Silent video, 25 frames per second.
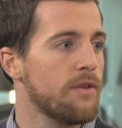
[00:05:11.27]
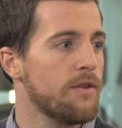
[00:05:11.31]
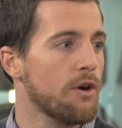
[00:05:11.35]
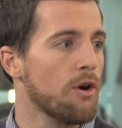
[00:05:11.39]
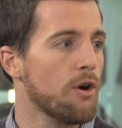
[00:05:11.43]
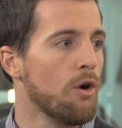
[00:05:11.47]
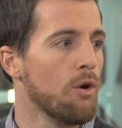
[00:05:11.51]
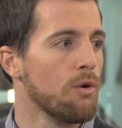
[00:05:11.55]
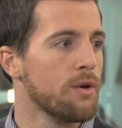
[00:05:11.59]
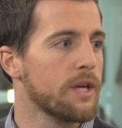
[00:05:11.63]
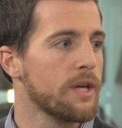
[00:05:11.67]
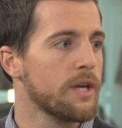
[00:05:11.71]
their
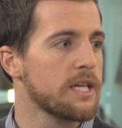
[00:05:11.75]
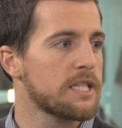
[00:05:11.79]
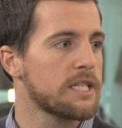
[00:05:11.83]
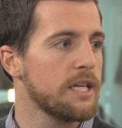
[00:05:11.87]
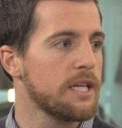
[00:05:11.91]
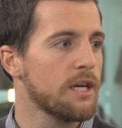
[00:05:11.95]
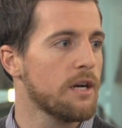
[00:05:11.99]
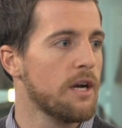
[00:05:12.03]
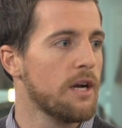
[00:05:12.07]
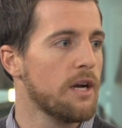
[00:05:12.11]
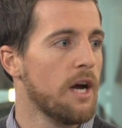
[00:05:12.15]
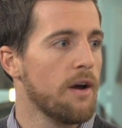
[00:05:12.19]
holdings
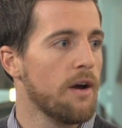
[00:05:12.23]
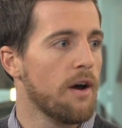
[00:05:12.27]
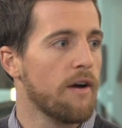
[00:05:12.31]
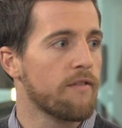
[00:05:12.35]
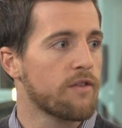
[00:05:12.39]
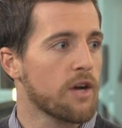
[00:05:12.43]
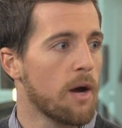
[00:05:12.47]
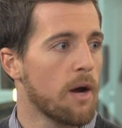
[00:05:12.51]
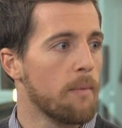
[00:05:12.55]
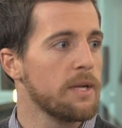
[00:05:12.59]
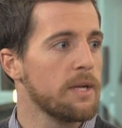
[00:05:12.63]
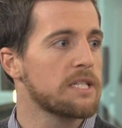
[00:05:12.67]
here
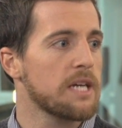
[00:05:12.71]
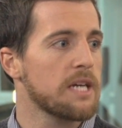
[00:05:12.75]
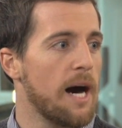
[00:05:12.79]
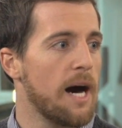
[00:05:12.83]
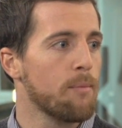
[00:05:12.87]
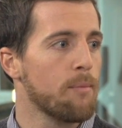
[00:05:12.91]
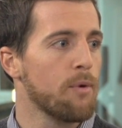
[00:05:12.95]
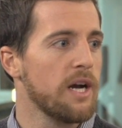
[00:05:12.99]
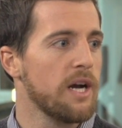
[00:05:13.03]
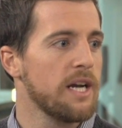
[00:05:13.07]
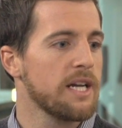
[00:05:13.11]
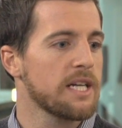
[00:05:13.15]
of companies
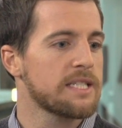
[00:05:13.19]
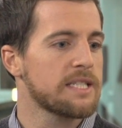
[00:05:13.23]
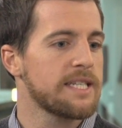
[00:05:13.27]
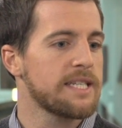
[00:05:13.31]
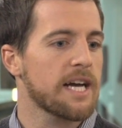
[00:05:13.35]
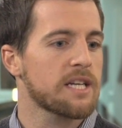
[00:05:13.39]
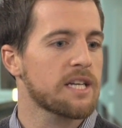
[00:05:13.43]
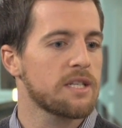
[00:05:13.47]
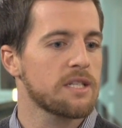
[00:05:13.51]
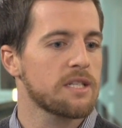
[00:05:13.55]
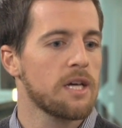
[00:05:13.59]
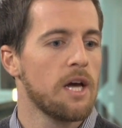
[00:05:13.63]
operating in
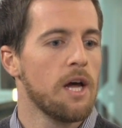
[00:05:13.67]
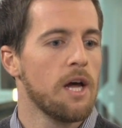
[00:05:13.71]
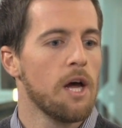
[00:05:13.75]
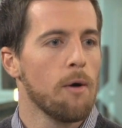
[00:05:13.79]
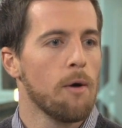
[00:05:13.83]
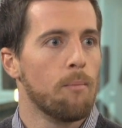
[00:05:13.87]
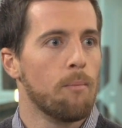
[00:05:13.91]
Texas,